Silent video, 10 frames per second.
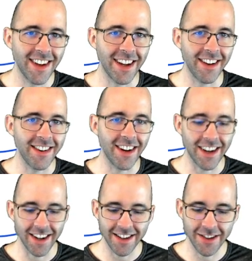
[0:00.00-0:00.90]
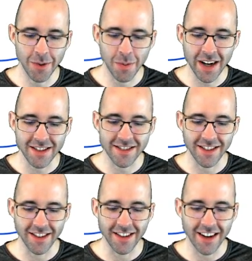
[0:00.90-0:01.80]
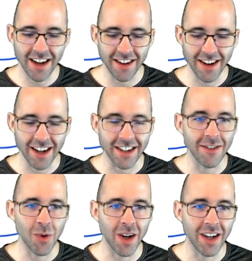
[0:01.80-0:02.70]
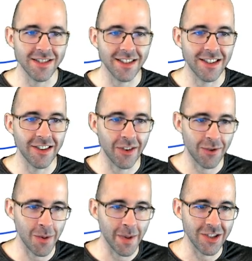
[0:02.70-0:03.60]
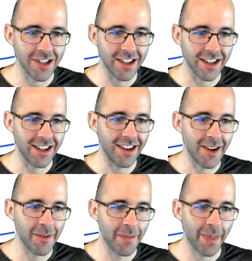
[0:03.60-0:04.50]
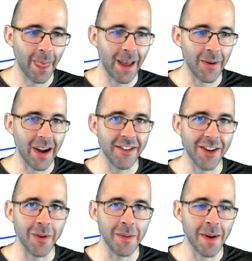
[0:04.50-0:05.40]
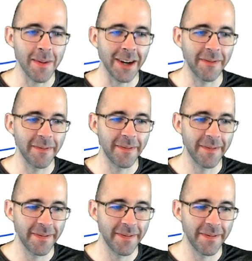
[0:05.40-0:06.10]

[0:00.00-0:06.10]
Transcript: and uh, a little practice on how to not give away sensitive information on the internet. Anyway, have a good one. Bye bye.